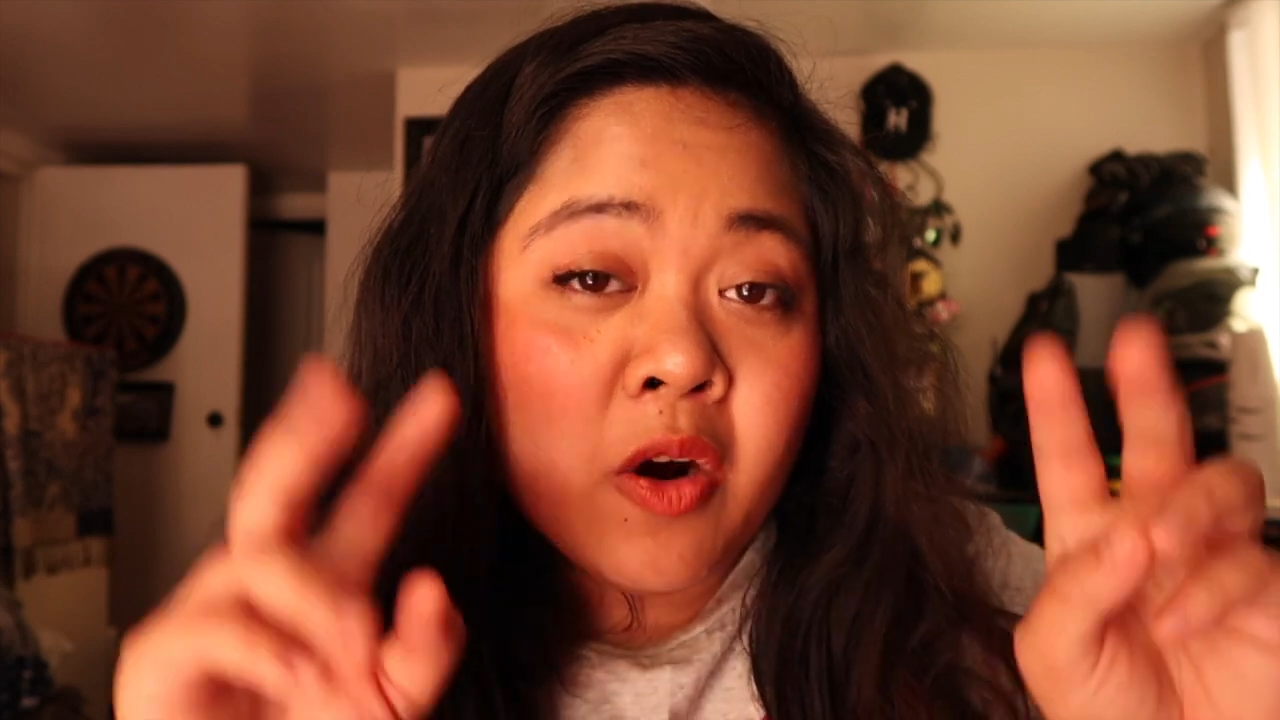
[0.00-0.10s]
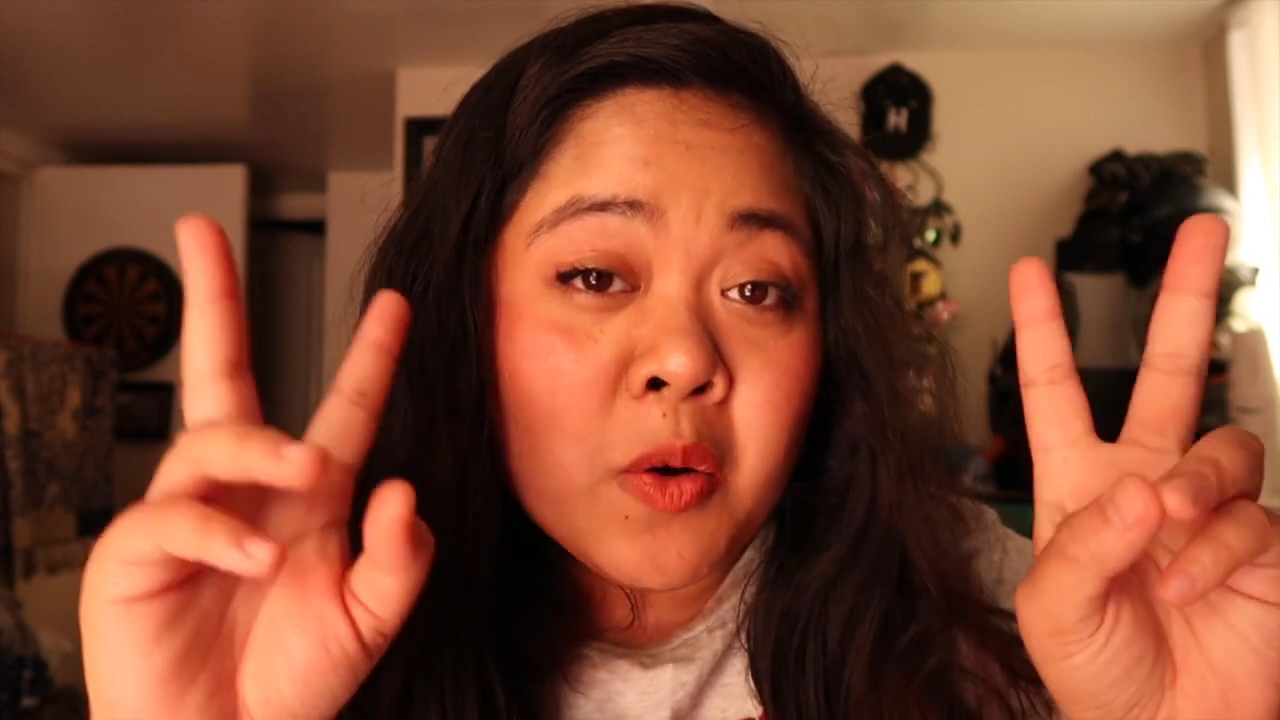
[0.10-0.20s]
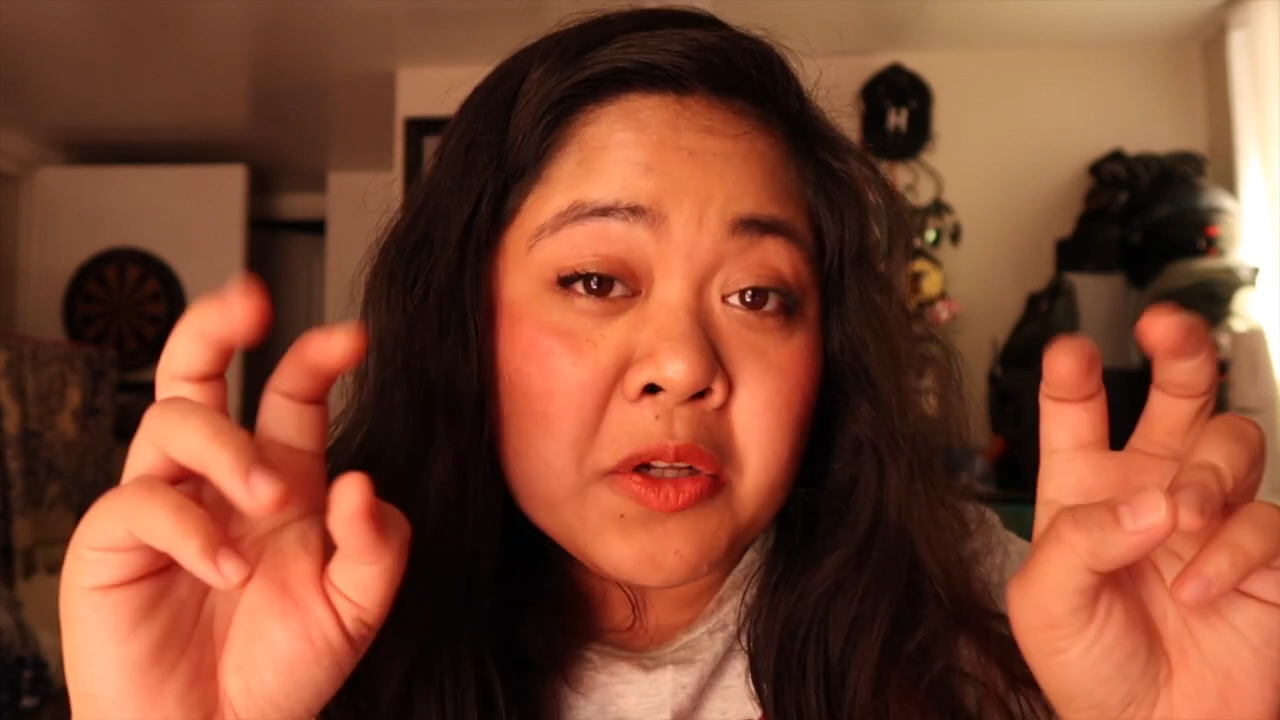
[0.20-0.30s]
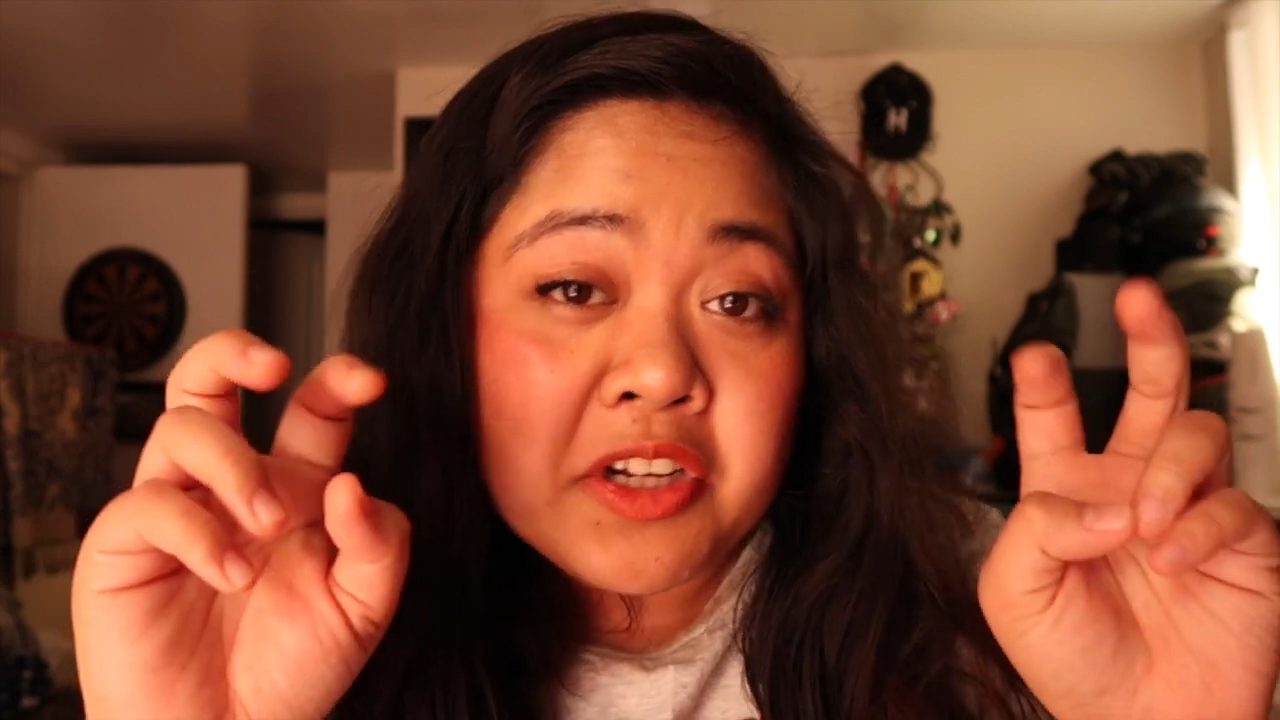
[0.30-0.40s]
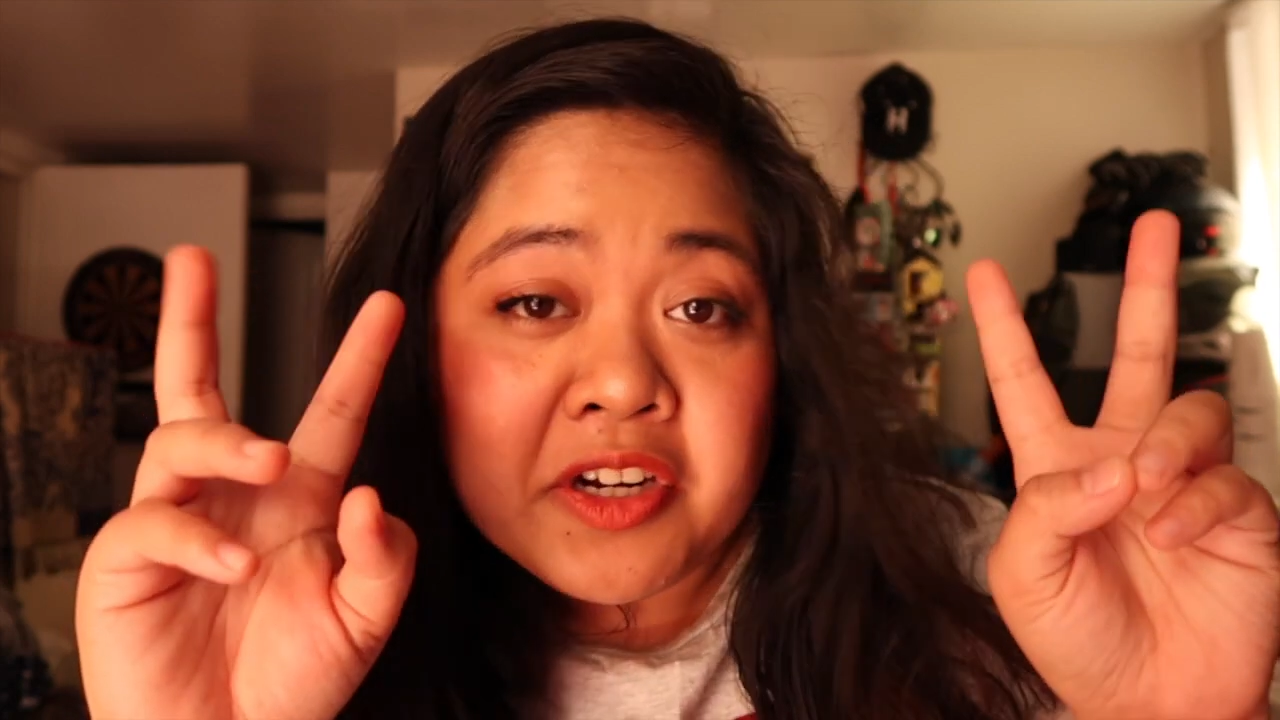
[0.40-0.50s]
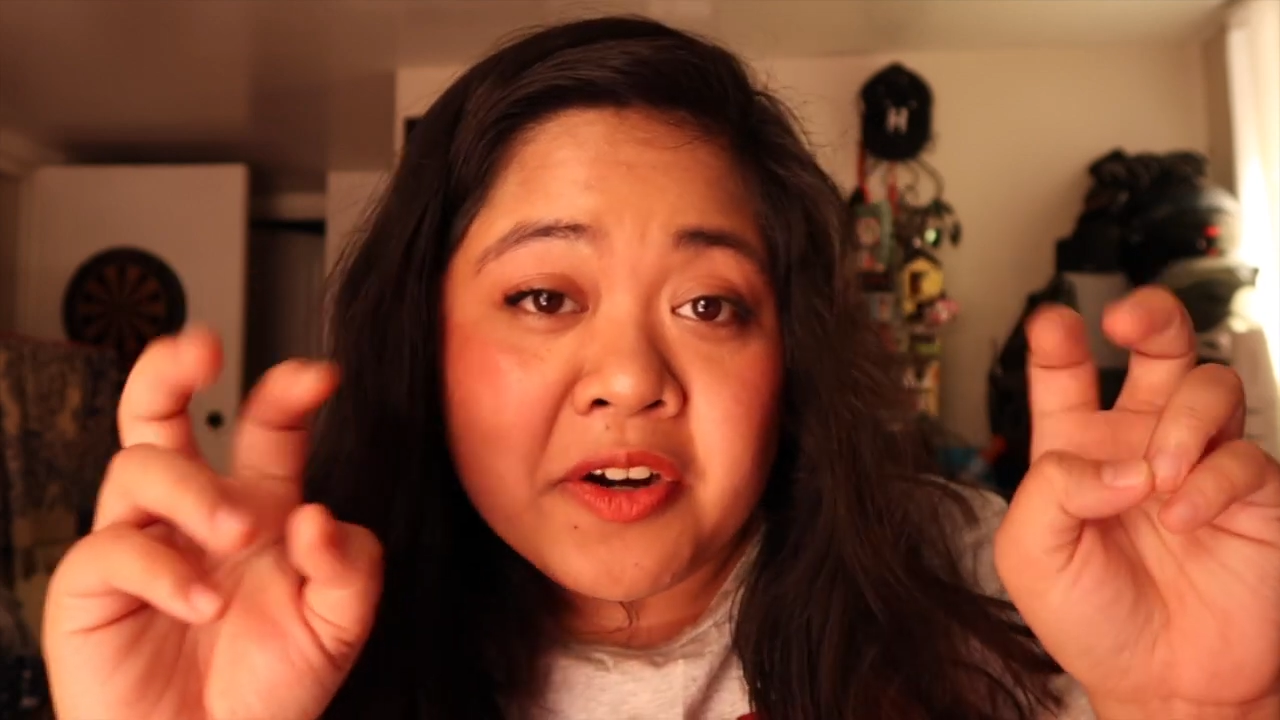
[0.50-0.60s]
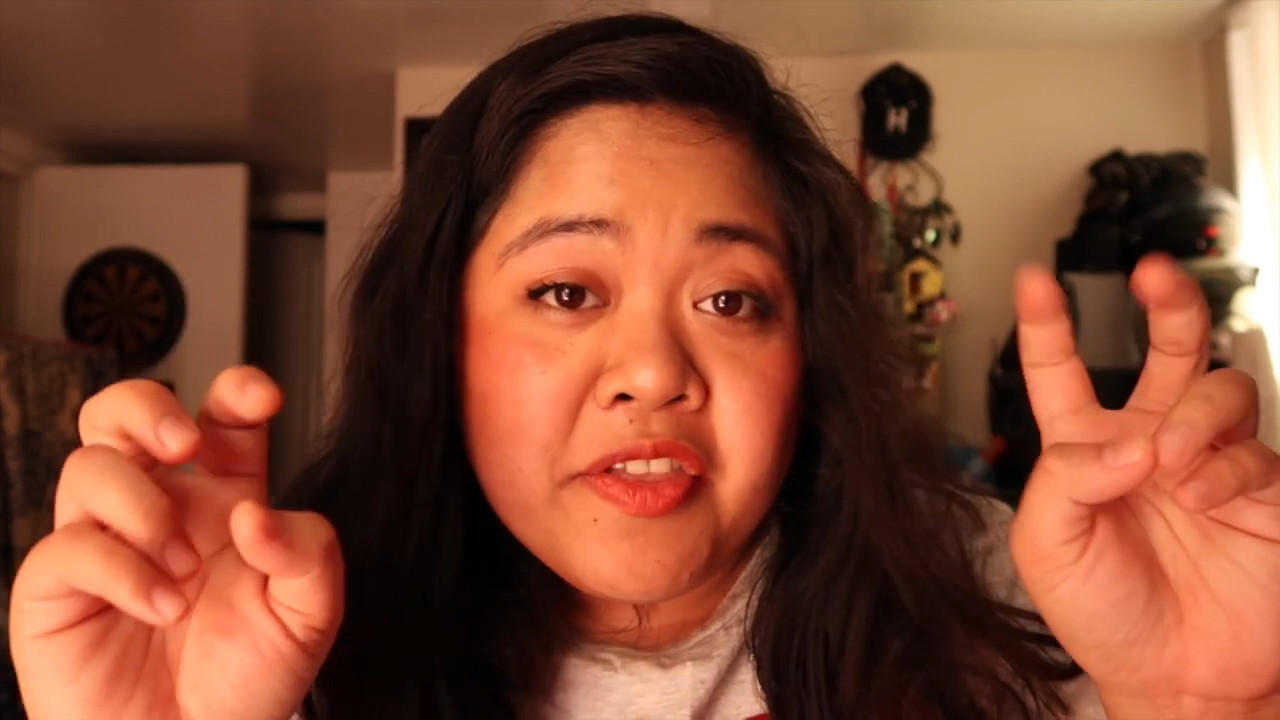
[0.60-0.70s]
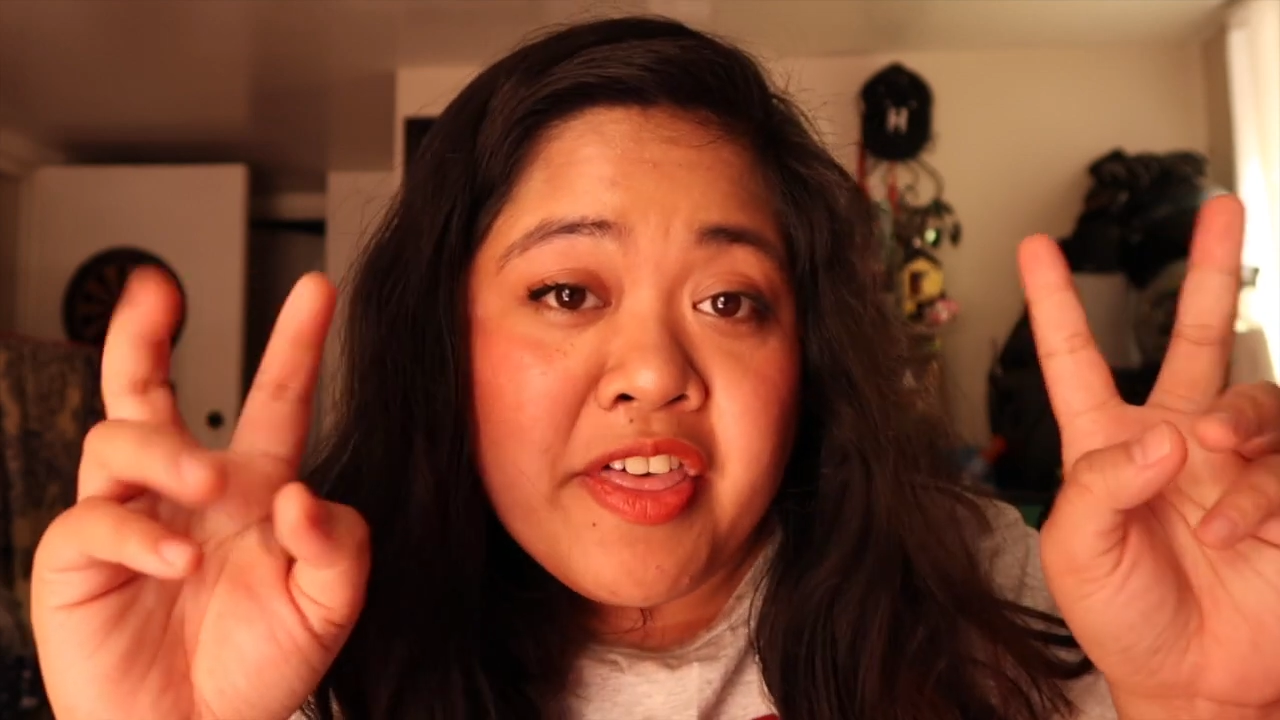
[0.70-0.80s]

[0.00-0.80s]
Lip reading: holier